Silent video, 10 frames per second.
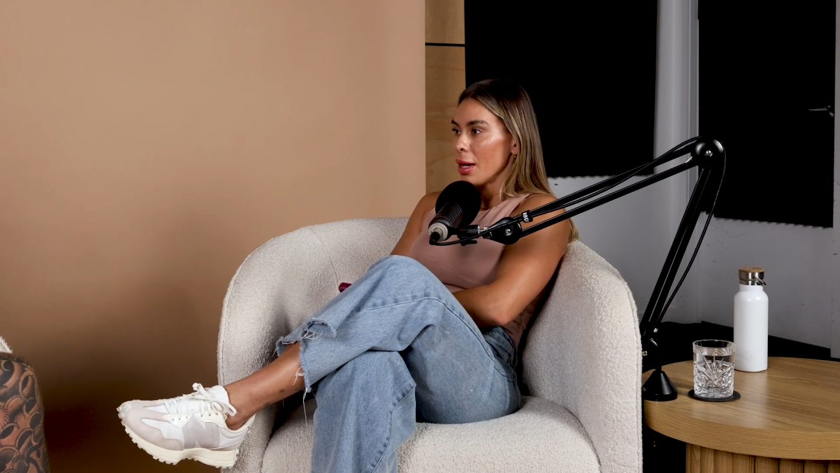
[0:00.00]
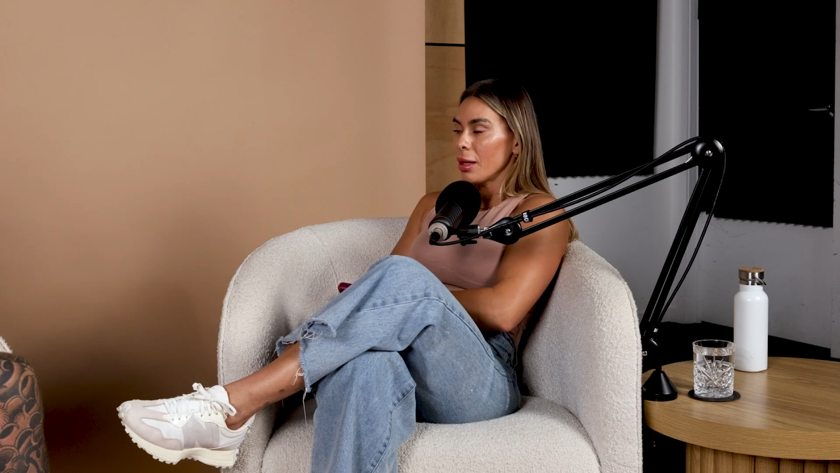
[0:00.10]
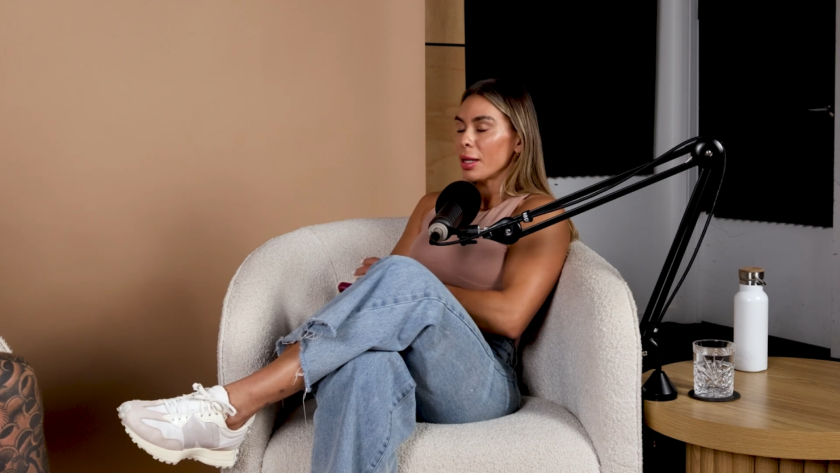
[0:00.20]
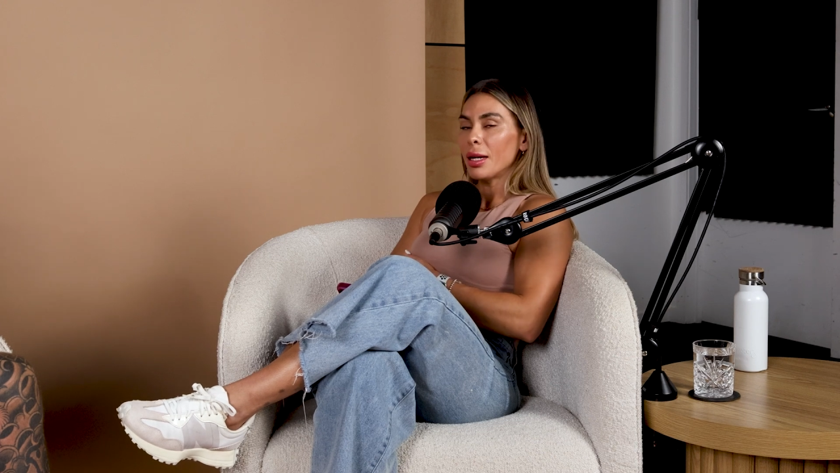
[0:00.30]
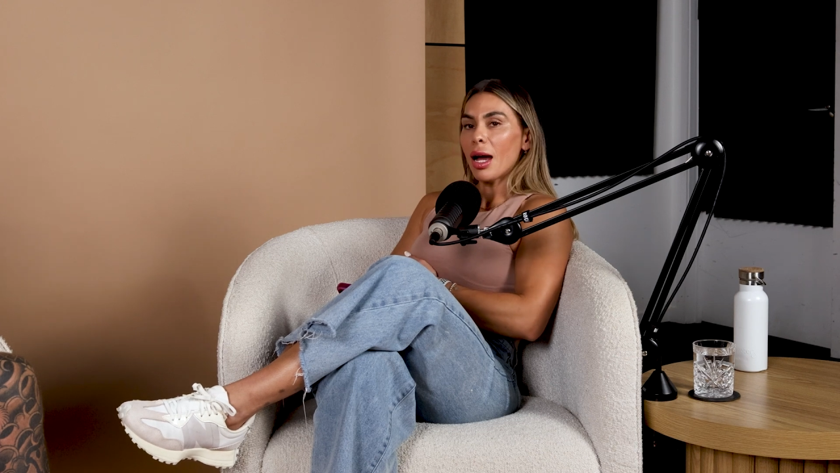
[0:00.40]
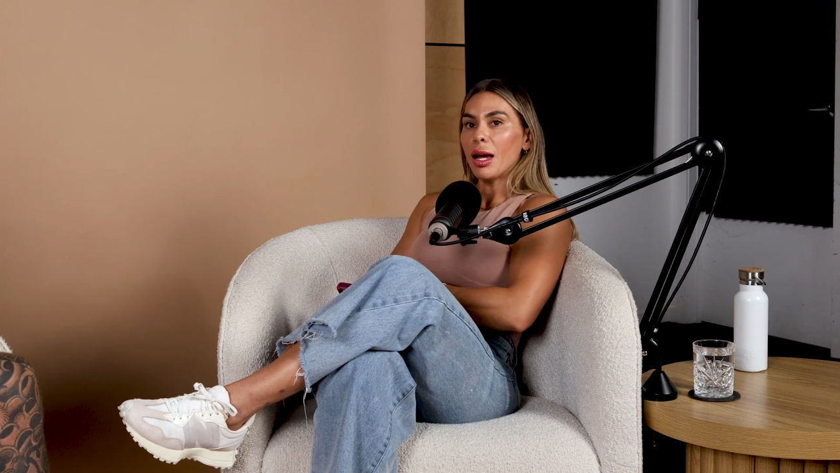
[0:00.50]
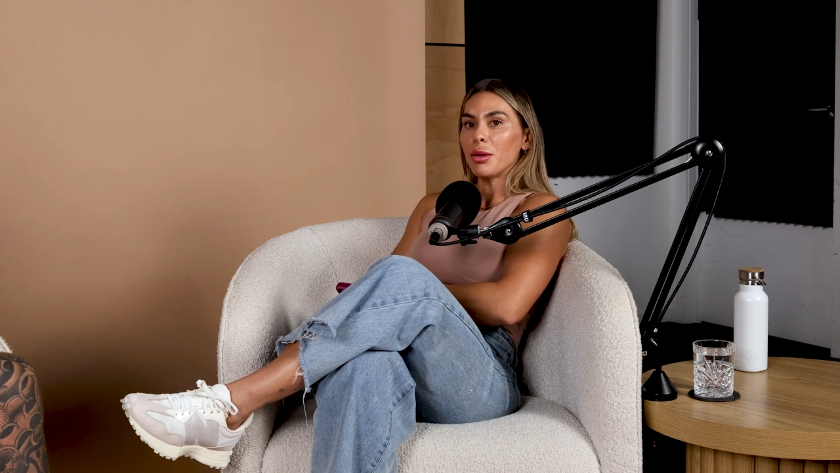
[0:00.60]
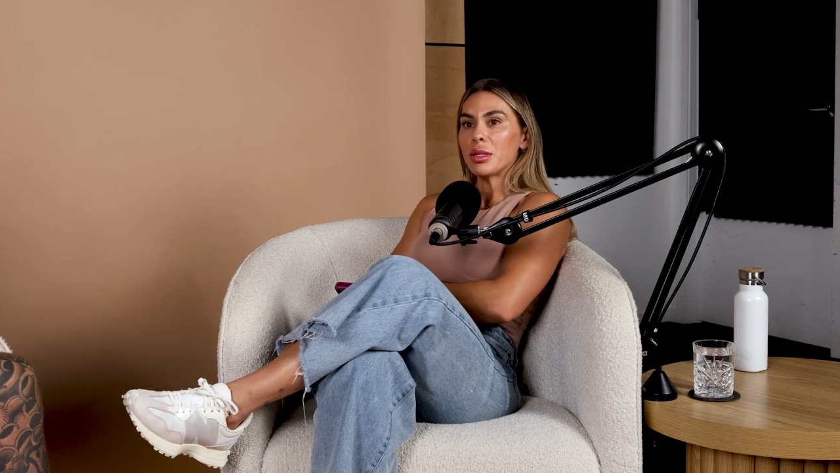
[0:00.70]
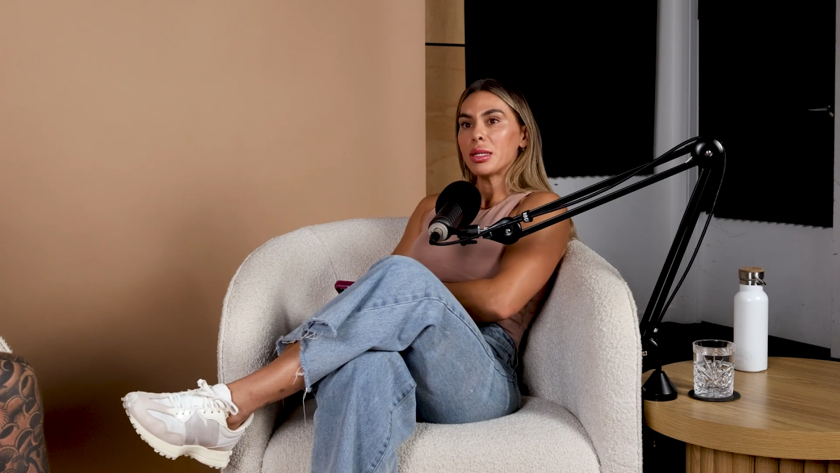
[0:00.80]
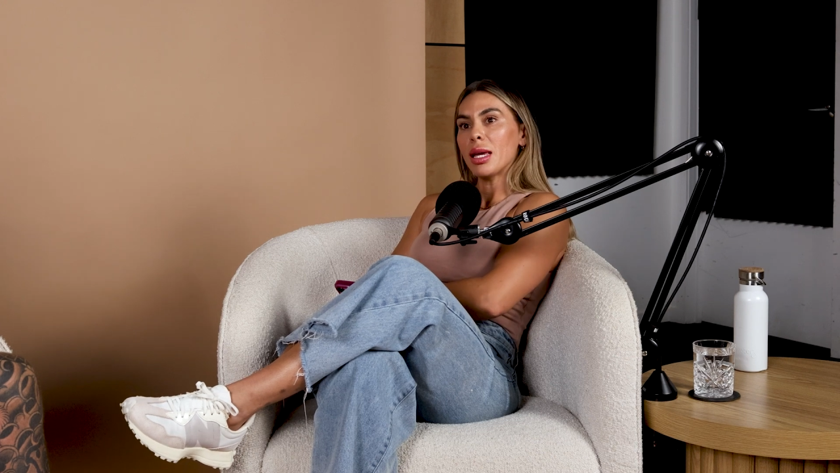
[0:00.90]
Like, I
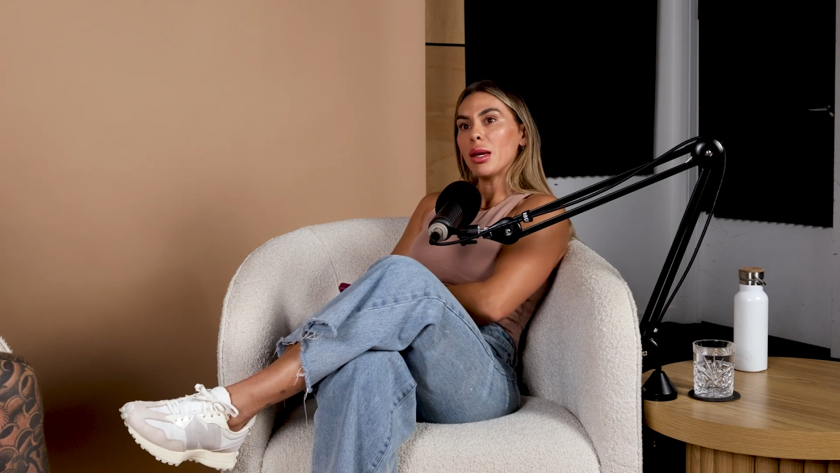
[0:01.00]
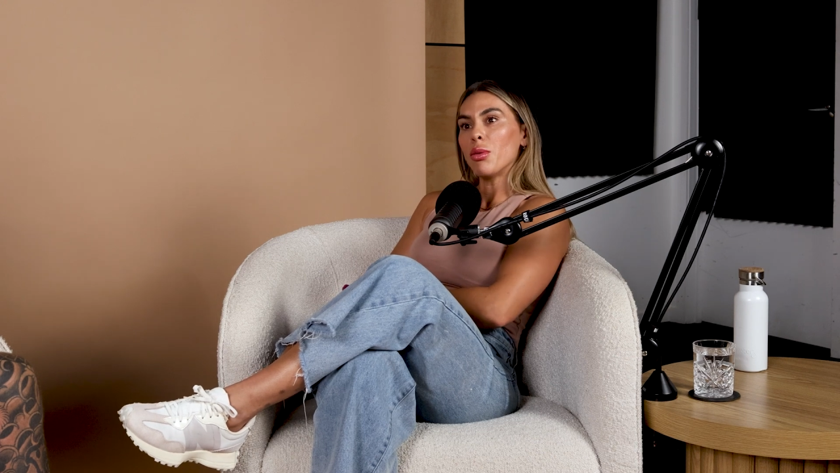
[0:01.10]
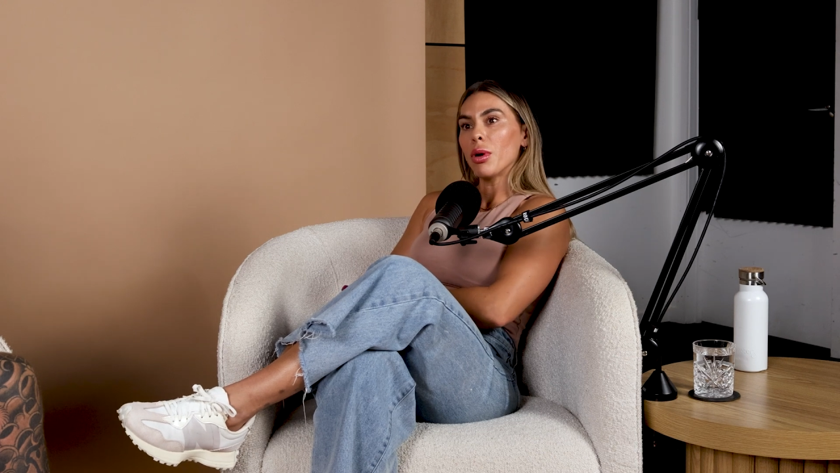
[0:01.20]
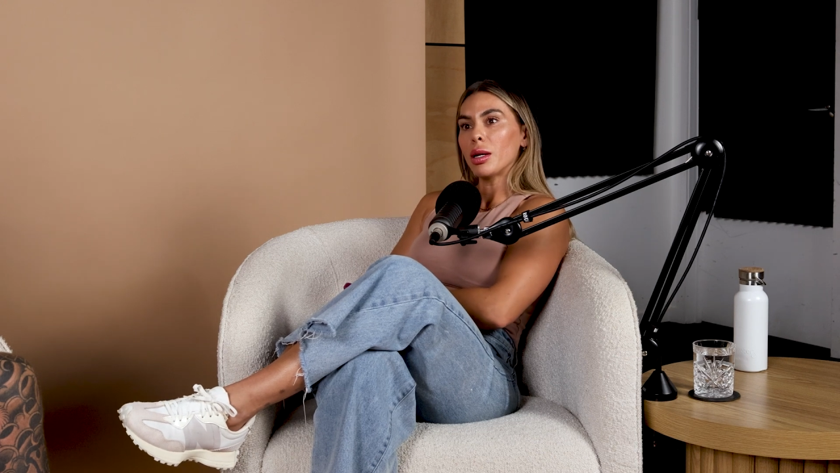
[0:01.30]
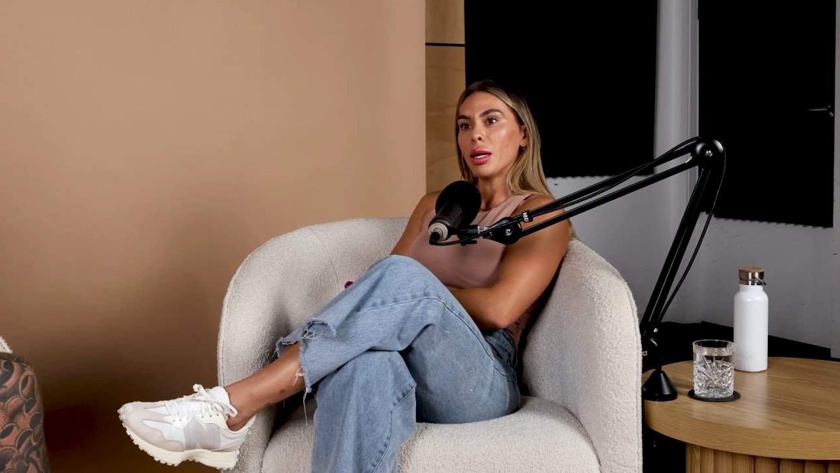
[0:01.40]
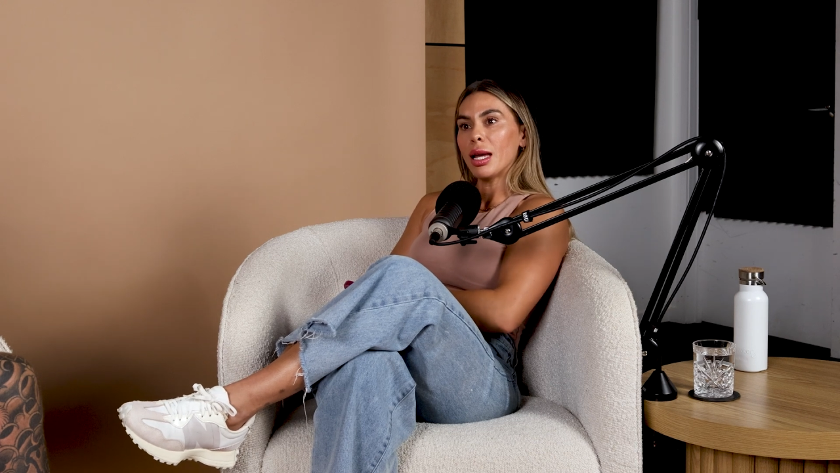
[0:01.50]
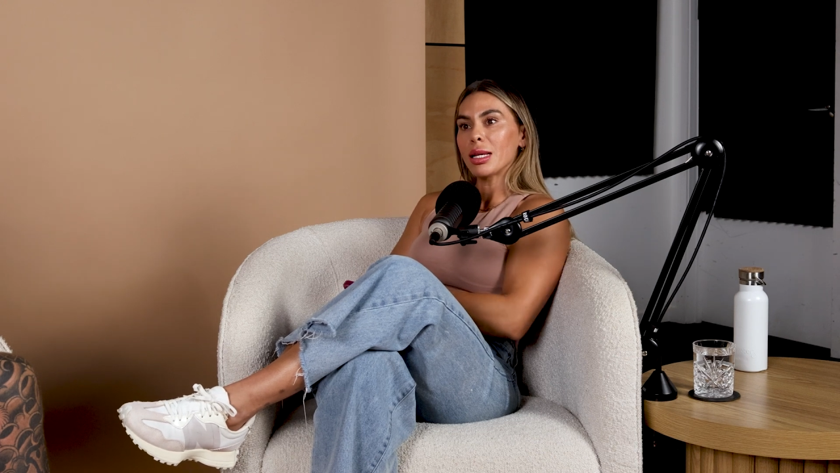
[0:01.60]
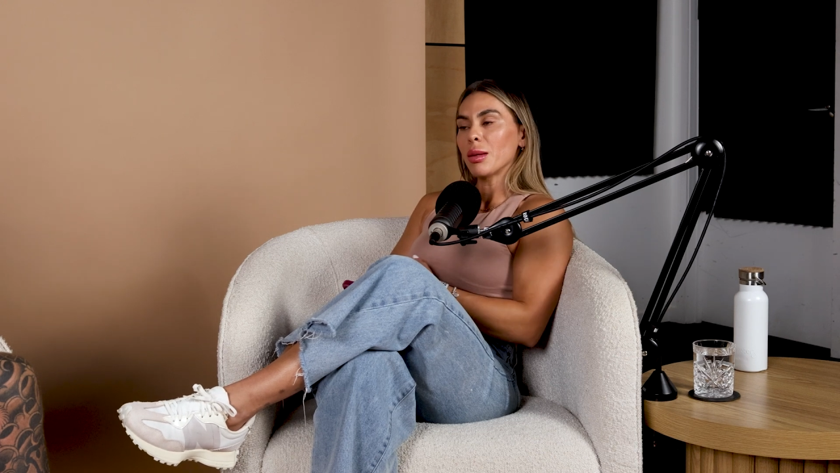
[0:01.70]
would say, working